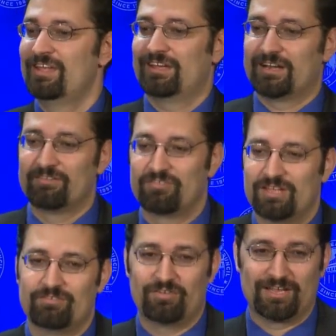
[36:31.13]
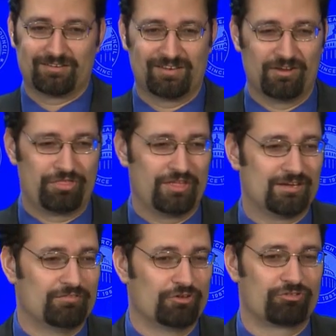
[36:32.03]
Kind of give, like, you know, think
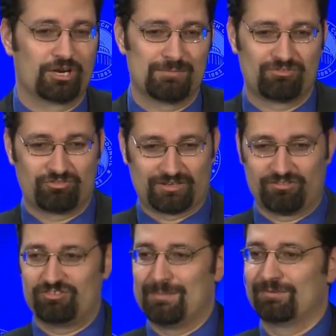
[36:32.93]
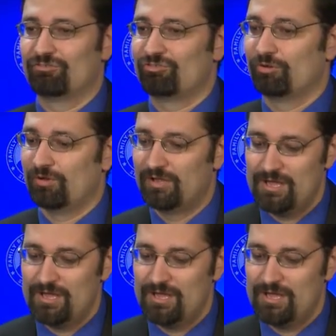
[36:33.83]
of those arguments as like a stepping stool.